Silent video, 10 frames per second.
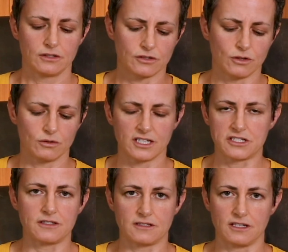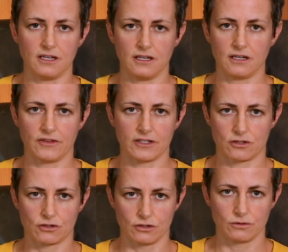So let's just see if that's
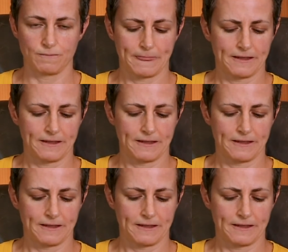true.